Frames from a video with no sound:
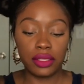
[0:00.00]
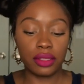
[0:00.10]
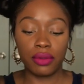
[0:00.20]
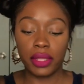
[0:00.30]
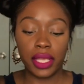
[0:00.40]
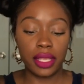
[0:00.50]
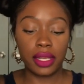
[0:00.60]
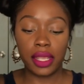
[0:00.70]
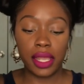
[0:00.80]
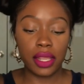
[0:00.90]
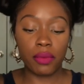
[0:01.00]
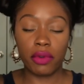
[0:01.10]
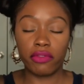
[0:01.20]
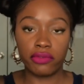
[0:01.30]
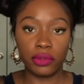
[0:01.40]
Don't let
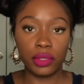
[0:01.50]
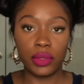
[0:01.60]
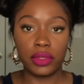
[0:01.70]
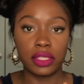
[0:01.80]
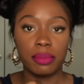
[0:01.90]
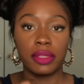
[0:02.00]
anyone fool you into